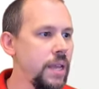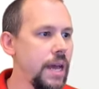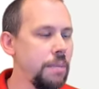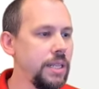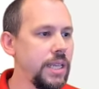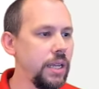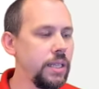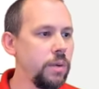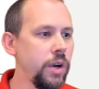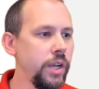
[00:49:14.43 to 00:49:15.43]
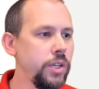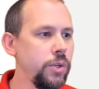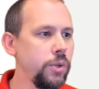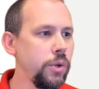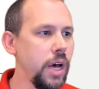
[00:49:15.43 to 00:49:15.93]
I'm gonna tell it that we're gonna
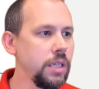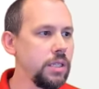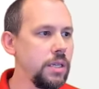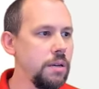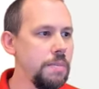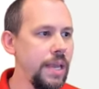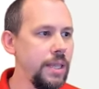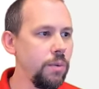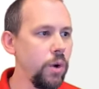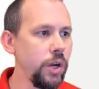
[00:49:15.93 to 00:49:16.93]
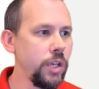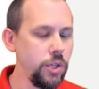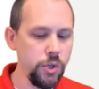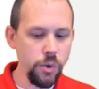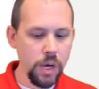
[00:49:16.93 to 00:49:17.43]
do custom and then we're gonna
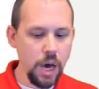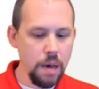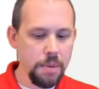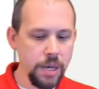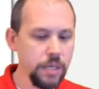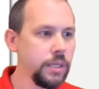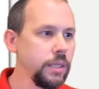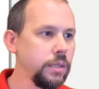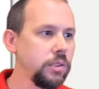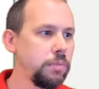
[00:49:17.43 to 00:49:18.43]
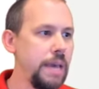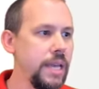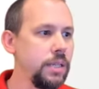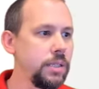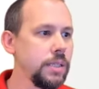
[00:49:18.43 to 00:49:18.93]
do comma
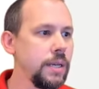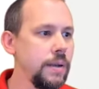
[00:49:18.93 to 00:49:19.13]
space